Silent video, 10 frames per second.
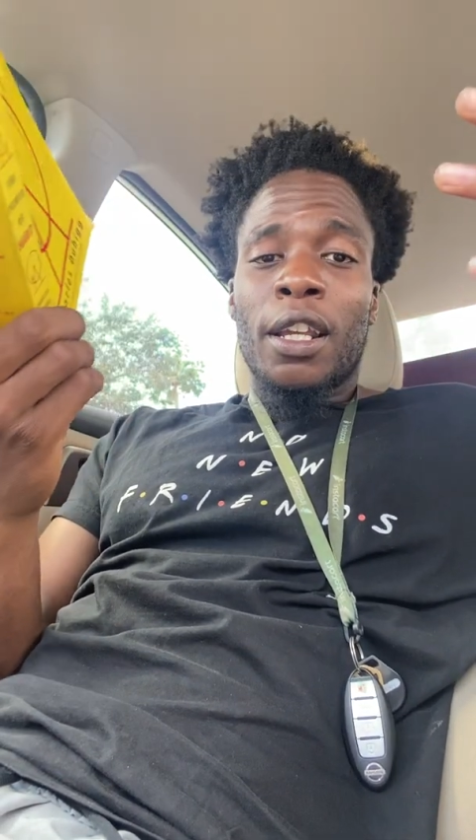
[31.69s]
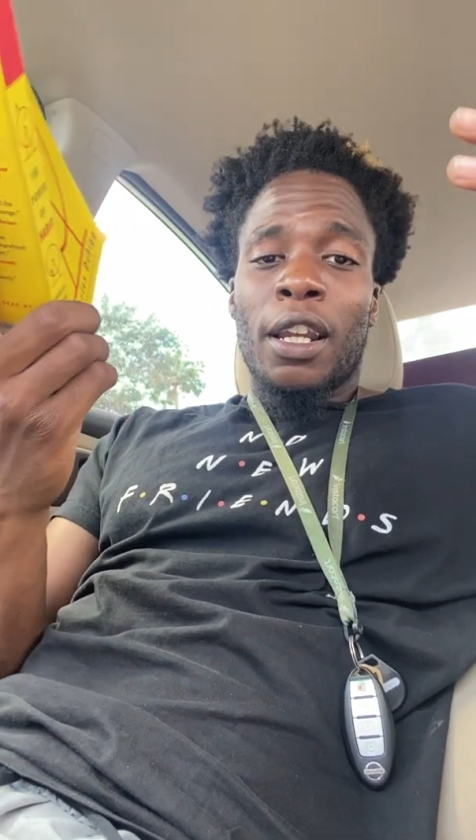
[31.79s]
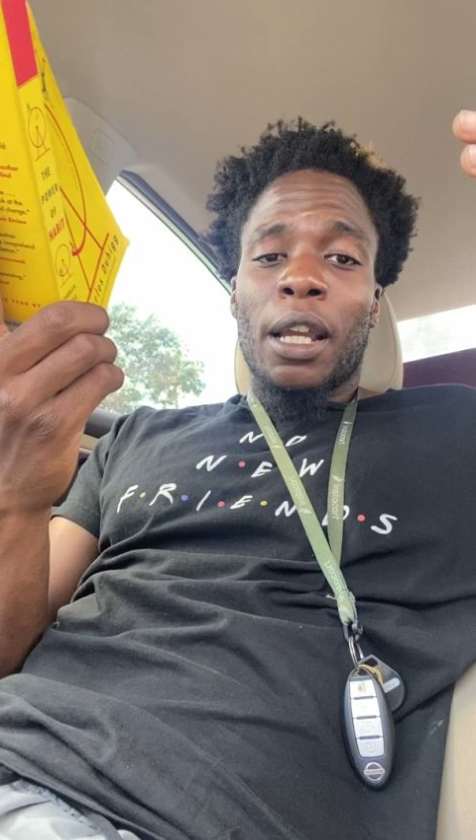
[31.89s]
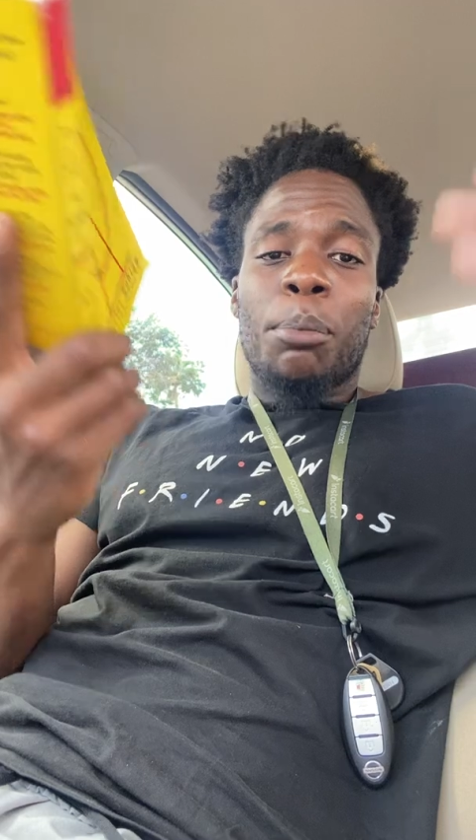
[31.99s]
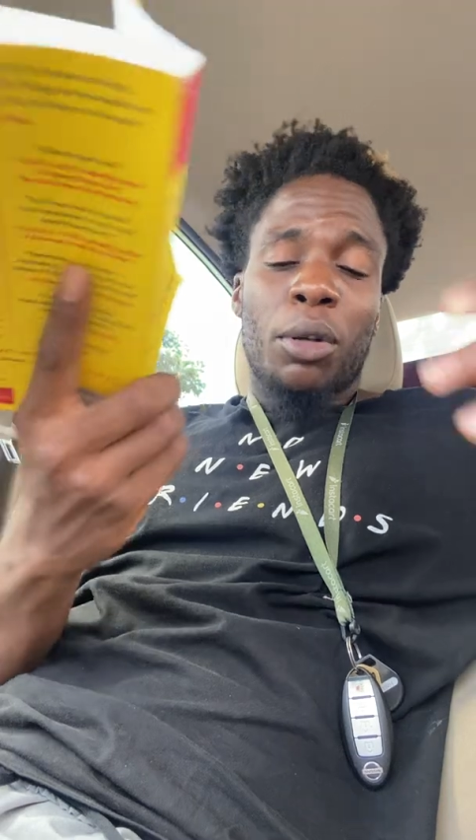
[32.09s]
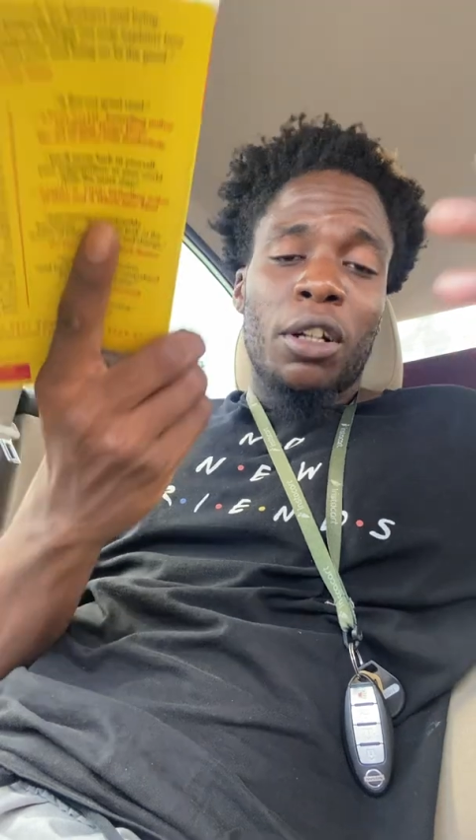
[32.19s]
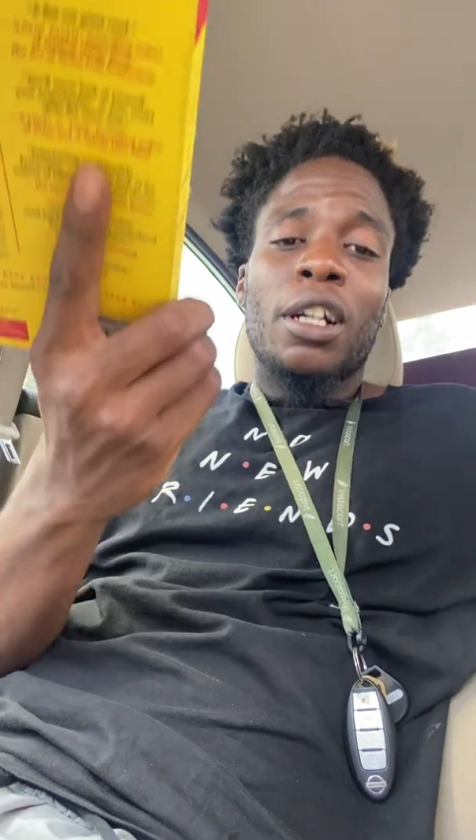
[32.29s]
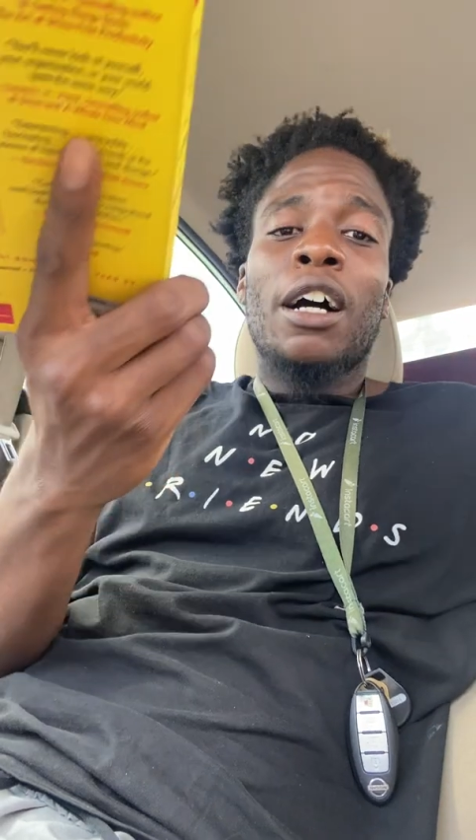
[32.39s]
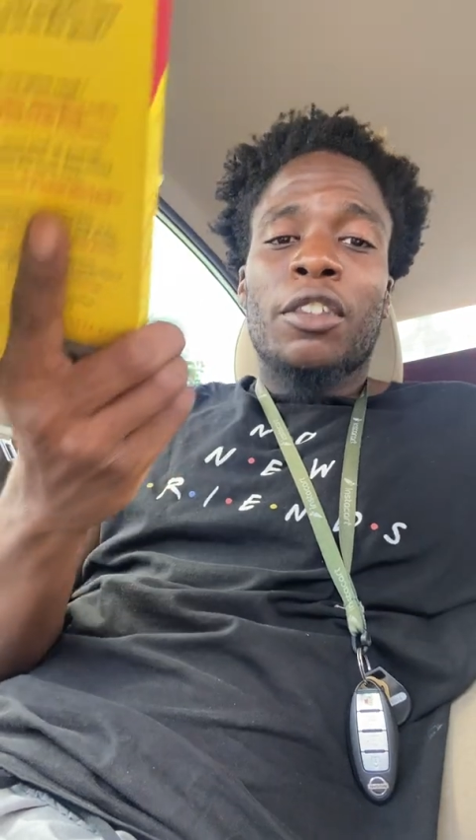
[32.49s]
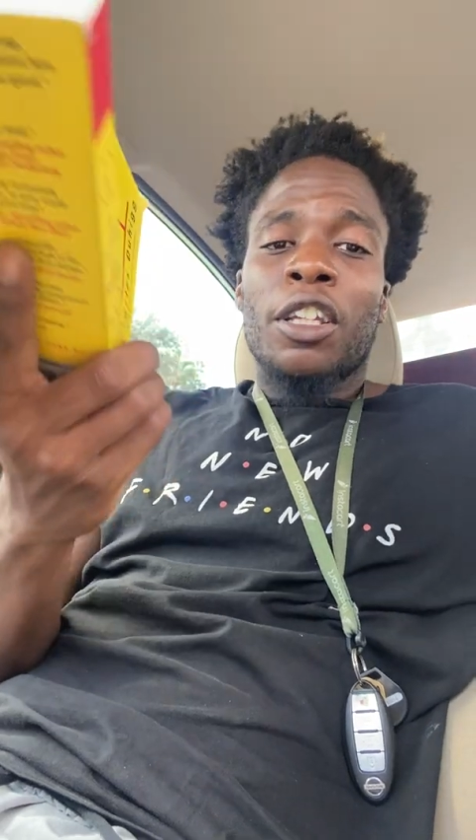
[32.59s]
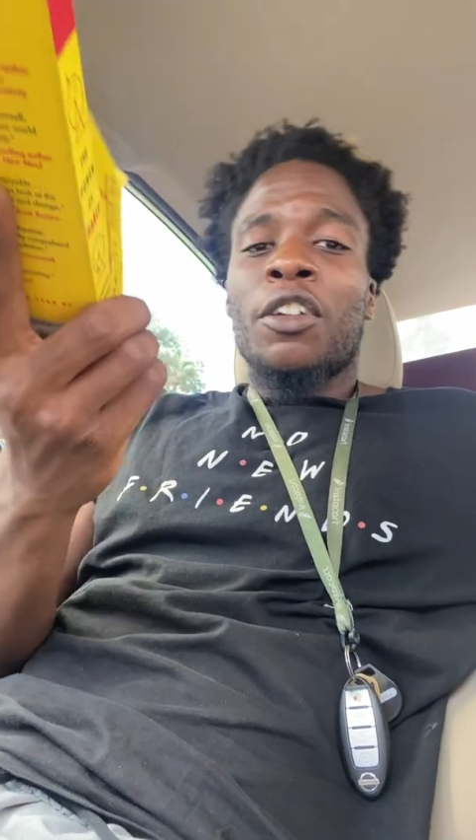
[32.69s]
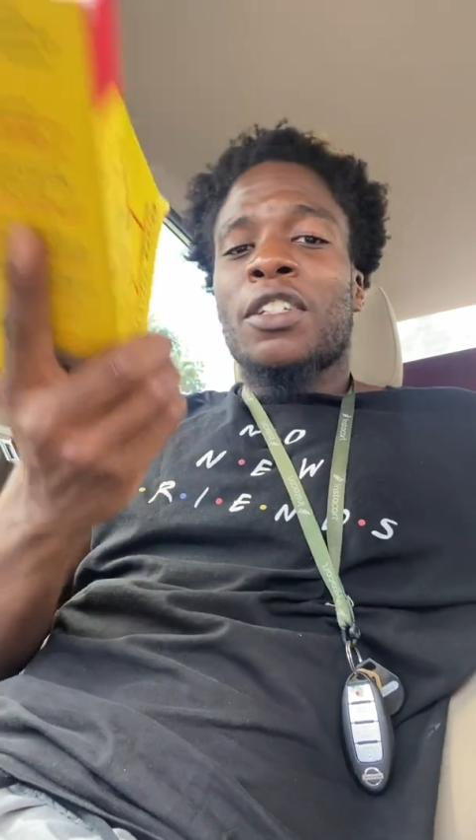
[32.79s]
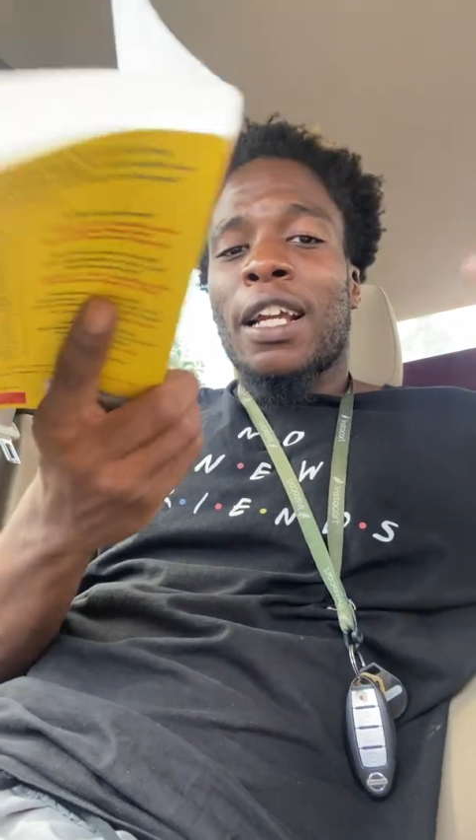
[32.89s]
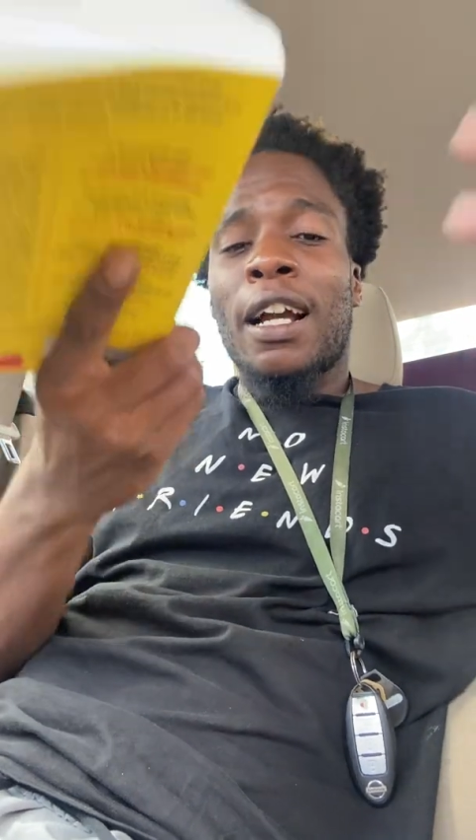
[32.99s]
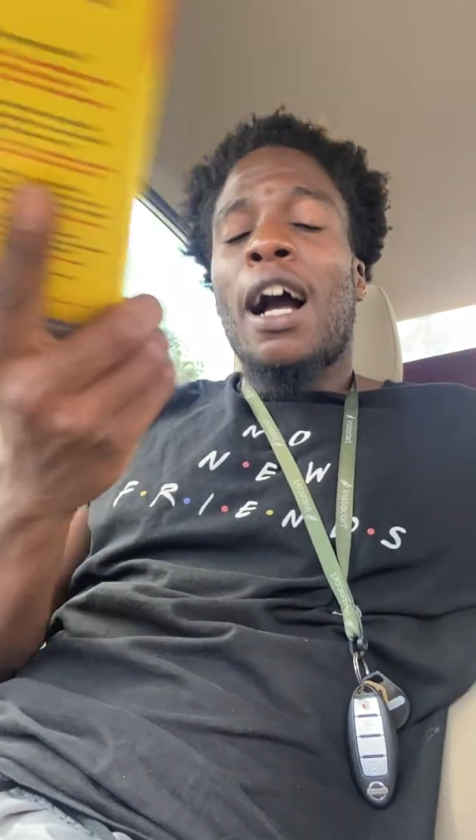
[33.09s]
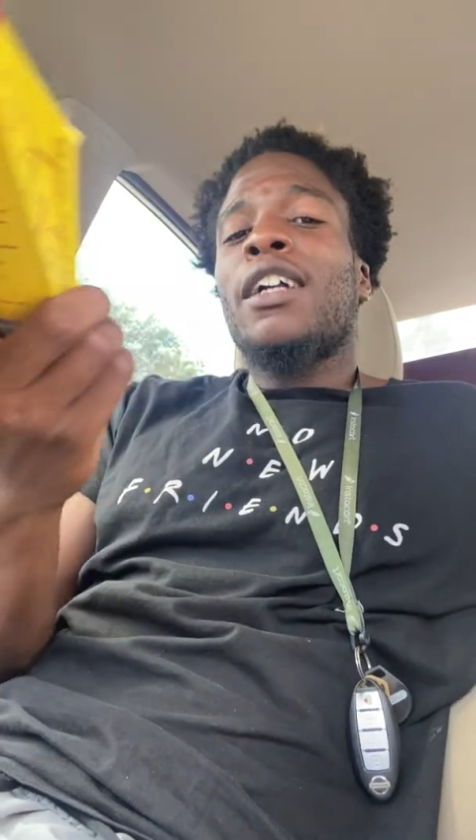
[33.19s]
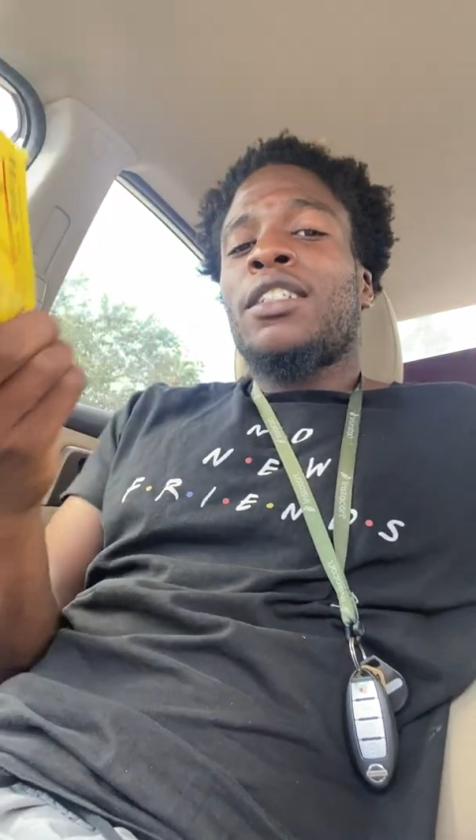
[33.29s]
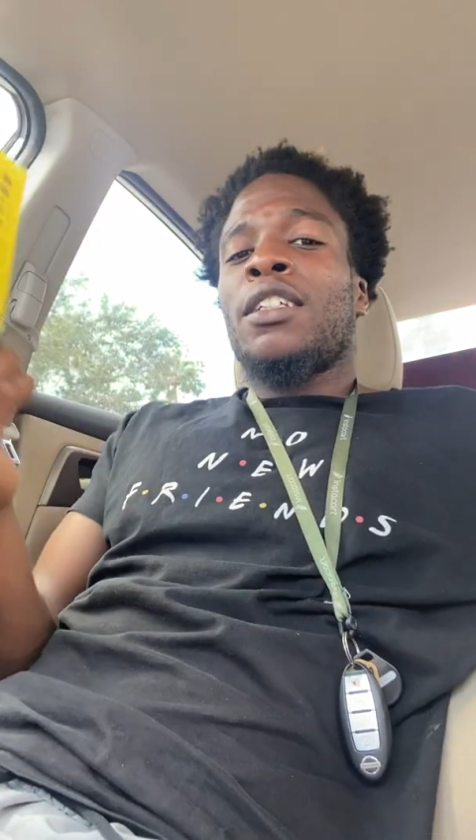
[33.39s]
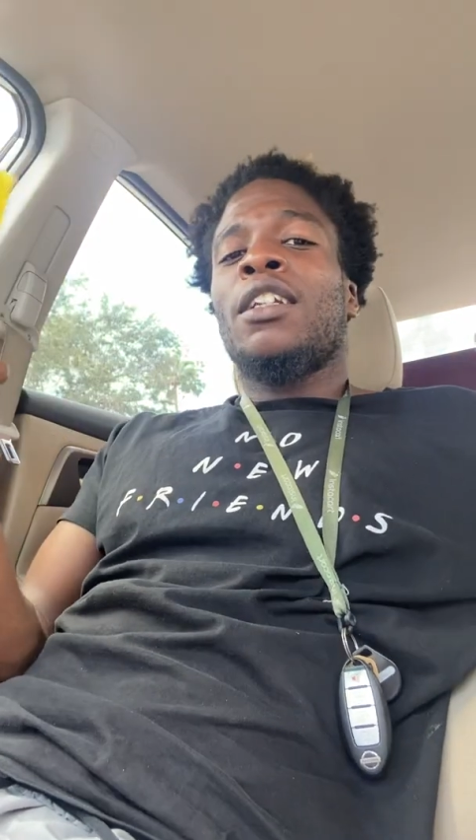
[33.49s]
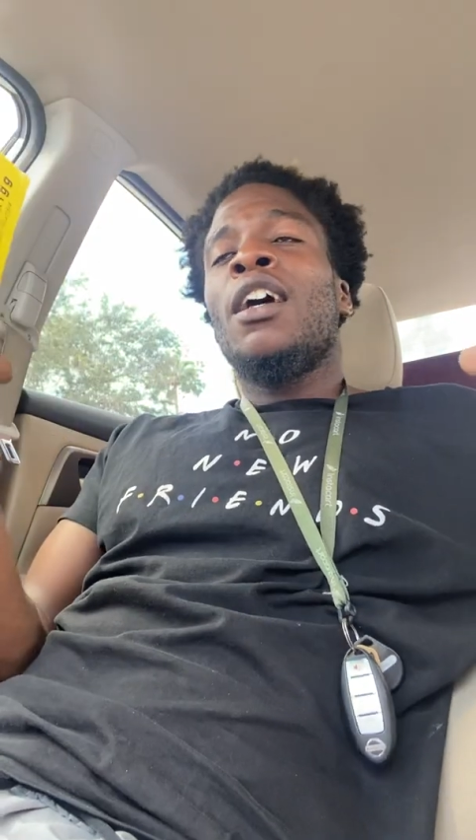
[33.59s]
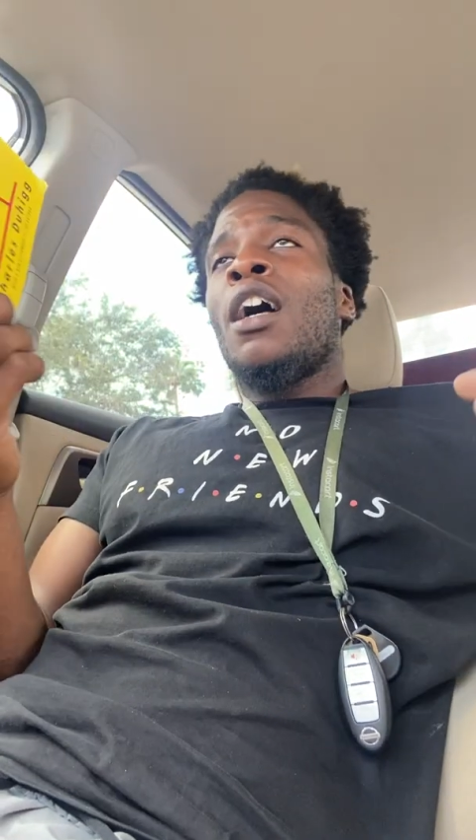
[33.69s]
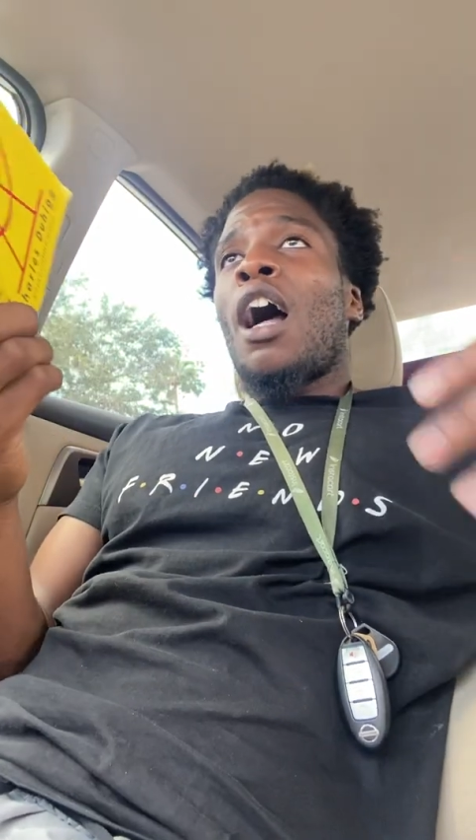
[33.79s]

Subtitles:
and like putting it out there as like content.